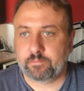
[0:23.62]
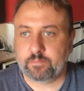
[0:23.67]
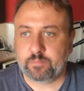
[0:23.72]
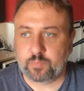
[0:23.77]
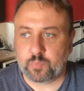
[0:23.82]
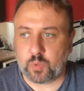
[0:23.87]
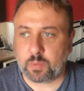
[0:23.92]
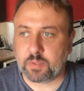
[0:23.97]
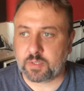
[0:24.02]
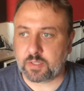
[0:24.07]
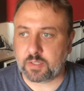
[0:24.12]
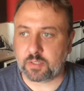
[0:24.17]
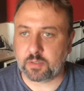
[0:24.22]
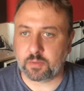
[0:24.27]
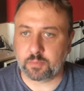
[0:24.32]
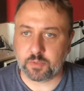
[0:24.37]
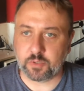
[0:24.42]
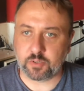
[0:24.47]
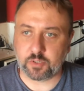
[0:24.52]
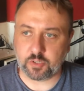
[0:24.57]
Probably to do a
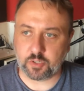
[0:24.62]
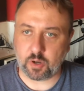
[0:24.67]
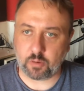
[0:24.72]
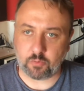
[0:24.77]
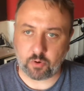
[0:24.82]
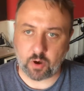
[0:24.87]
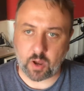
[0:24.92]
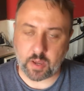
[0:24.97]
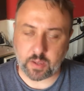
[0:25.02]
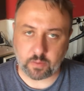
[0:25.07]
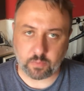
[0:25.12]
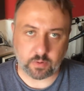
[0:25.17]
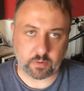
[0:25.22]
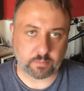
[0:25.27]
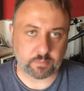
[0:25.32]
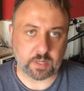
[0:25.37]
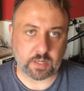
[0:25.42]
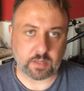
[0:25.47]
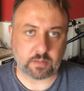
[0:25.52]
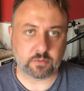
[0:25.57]
music shop right you want
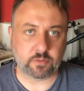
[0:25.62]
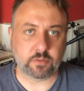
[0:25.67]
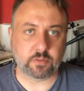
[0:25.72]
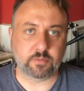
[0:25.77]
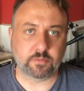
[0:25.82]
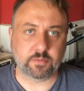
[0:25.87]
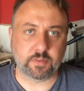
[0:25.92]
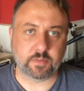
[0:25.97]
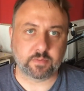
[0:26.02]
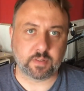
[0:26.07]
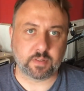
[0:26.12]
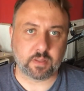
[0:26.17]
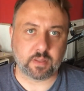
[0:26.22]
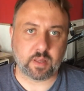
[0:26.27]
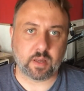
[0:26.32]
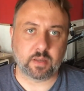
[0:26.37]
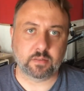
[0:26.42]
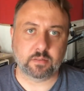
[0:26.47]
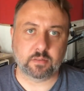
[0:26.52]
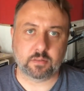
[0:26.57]
about
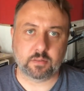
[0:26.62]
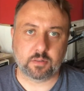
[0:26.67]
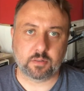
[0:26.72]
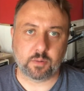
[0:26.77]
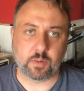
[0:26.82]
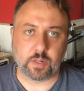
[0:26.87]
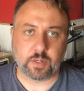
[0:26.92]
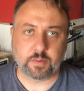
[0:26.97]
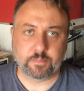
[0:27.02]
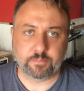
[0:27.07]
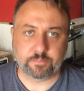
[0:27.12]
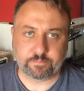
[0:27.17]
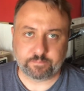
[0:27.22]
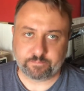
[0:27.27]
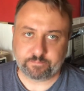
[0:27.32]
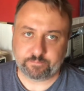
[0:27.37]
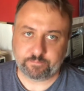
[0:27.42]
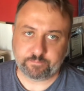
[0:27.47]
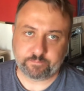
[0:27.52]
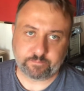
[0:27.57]
150,000 quid.
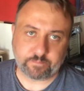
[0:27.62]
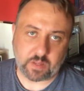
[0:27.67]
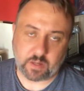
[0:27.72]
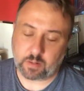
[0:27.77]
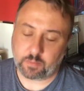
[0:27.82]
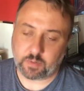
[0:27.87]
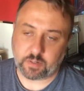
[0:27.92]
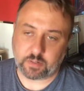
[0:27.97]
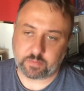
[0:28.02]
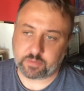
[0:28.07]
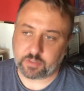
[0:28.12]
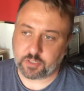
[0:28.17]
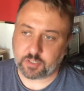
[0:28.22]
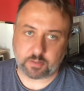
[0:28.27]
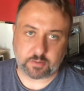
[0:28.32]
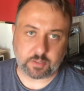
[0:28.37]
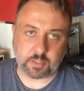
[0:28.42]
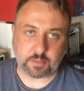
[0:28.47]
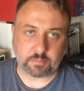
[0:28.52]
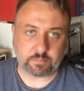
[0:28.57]
I'm not even
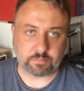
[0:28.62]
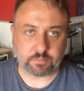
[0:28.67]
joking.